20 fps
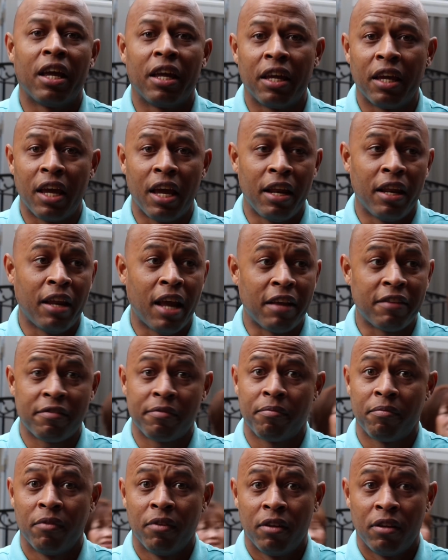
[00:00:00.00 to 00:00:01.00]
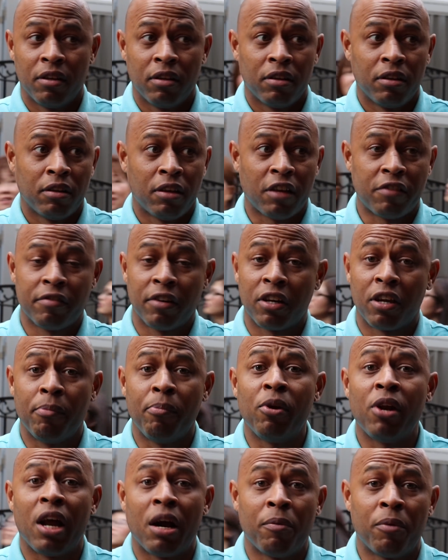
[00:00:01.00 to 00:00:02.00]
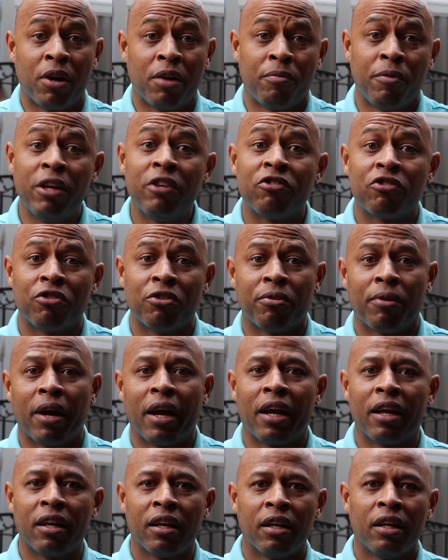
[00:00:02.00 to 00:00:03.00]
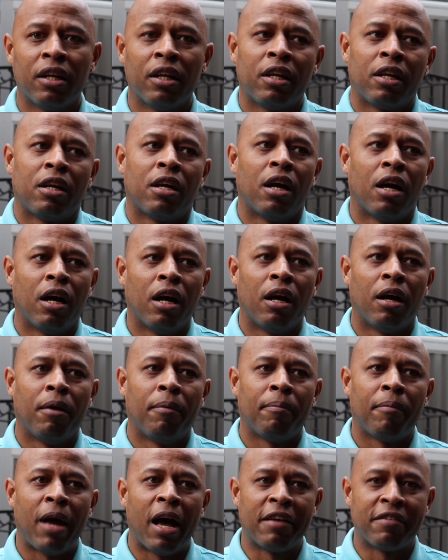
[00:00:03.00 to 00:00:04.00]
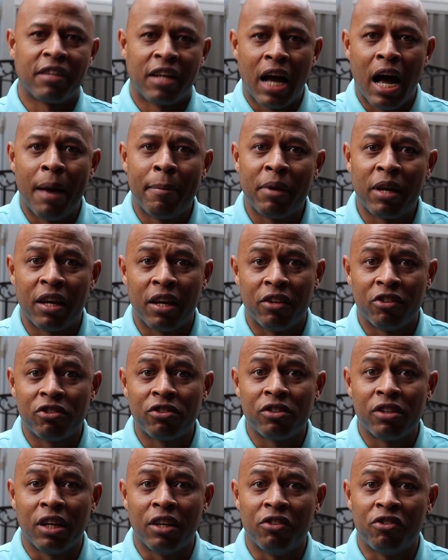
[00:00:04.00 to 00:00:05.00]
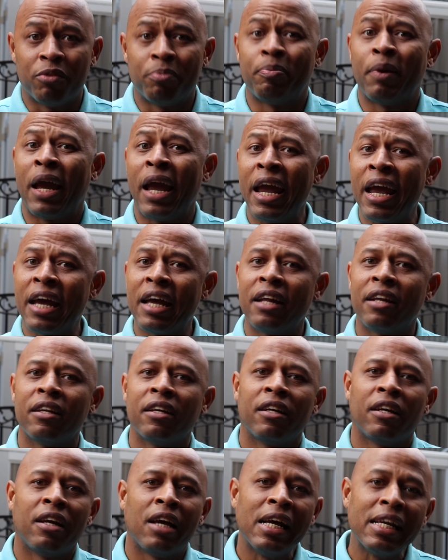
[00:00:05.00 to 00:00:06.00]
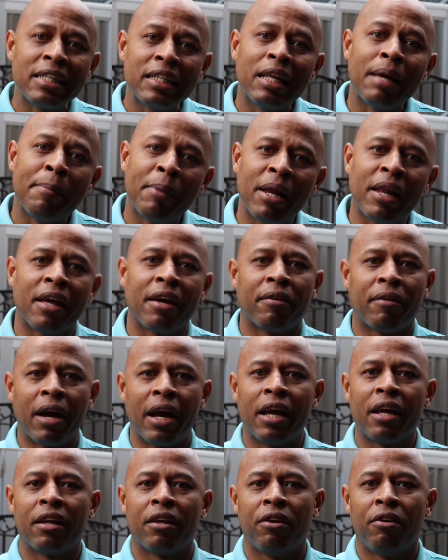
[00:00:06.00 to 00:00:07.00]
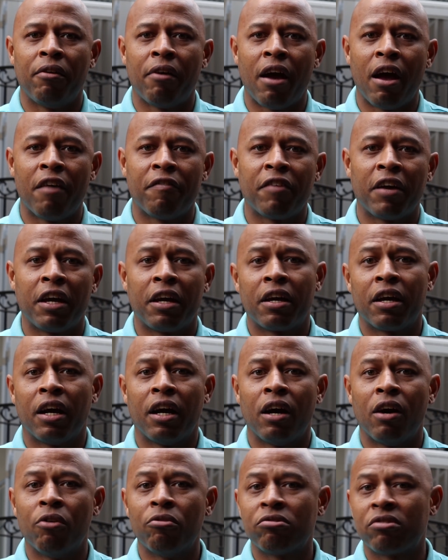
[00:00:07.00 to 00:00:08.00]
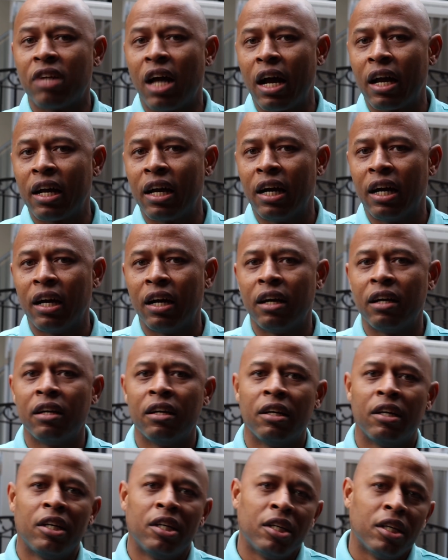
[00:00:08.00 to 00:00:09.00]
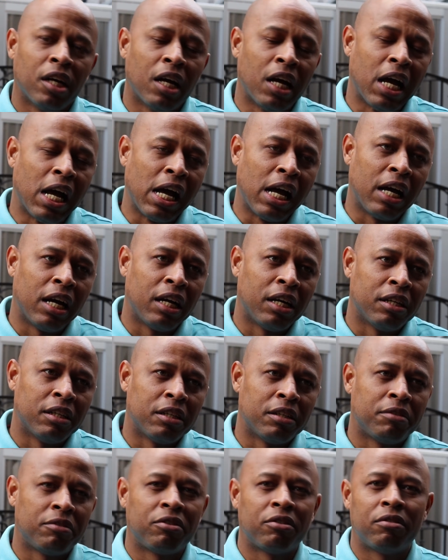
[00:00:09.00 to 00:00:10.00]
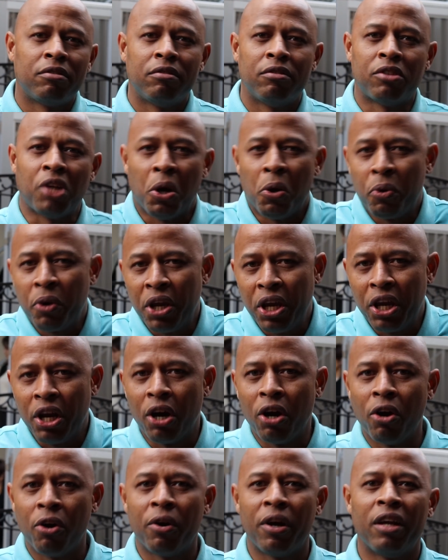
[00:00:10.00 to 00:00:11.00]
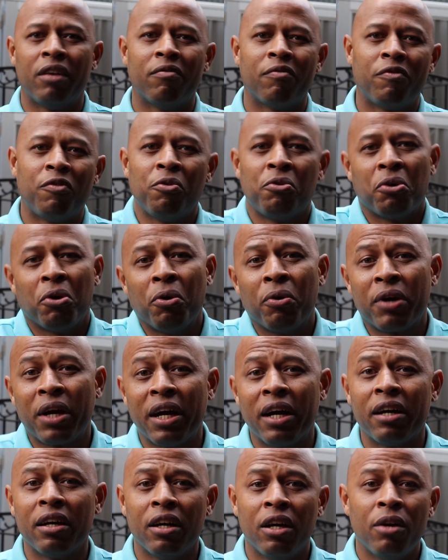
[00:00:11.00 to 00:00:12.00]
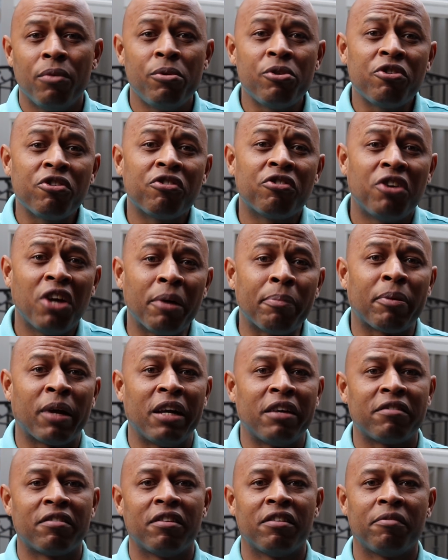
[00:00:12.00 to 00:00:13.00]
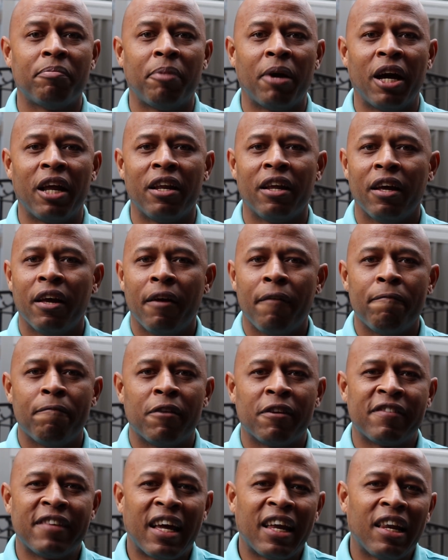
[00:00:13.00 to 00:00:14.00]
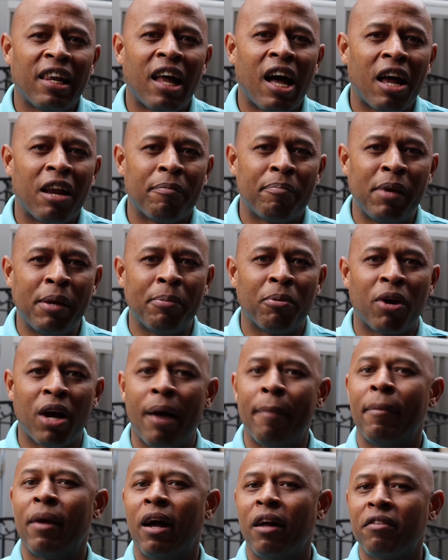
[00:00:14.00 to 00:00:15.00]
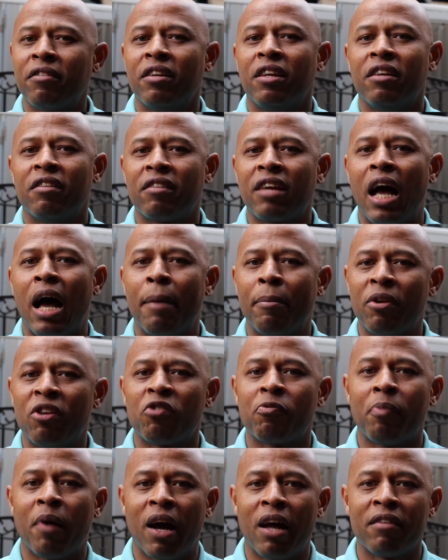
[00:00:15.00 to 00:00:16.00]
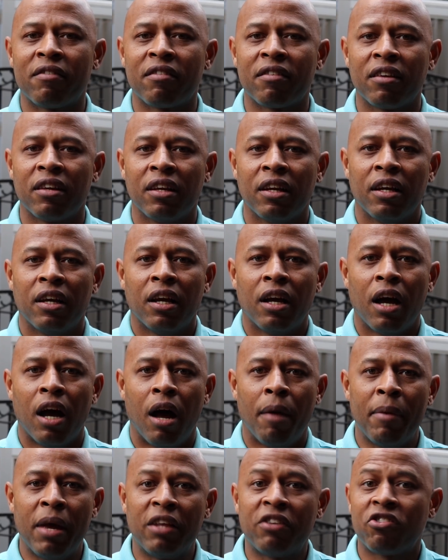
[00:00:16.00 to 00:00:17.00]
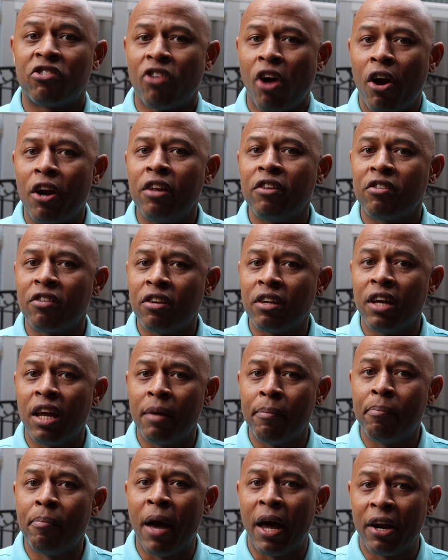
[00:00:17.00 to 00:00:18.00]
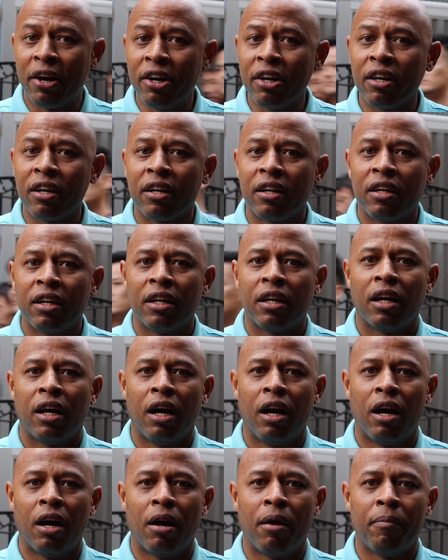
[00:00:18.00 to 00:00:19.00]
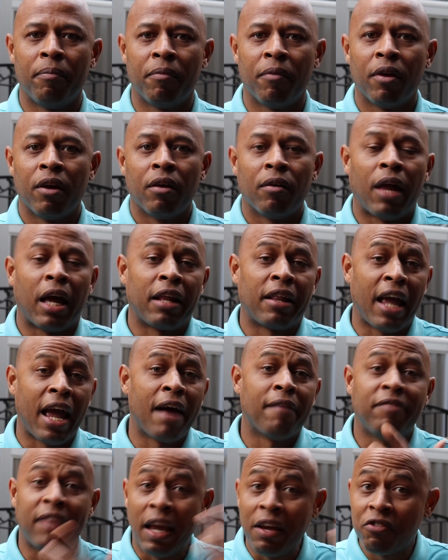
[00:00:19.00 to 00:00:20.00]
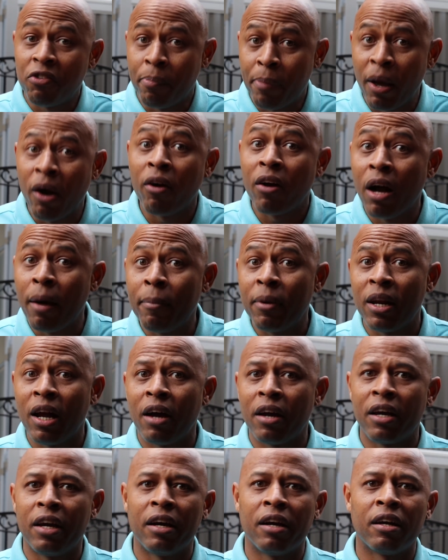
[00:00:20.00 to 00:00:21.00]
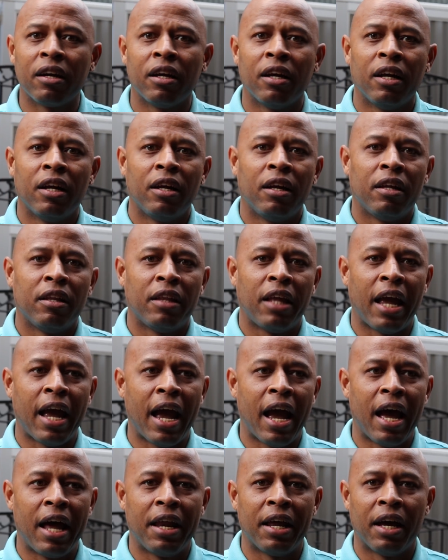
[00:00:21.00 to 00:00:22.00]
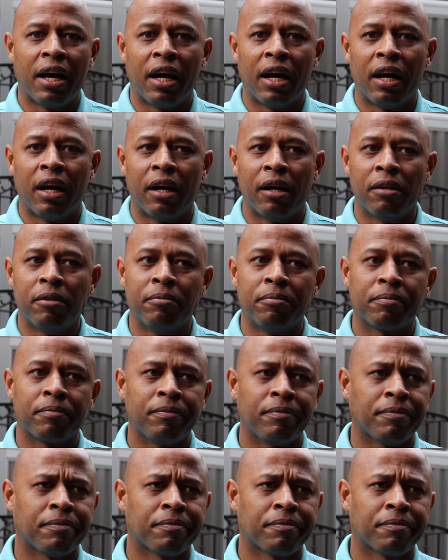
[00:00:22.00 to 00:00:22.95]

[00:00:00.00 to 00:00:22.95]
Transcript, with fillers: and, and that's, that's a community I want to reach to, right? Um, as a comic in, in Japan, it's limited, right? You have like uh, Osaka, uh, Tokyo, and Fukuoka, which is good places, but there's not a lot of people coming out to these comedy spots. Um, it's starting to get better. Um, like they have Dave Chappelle coming out here. They had um,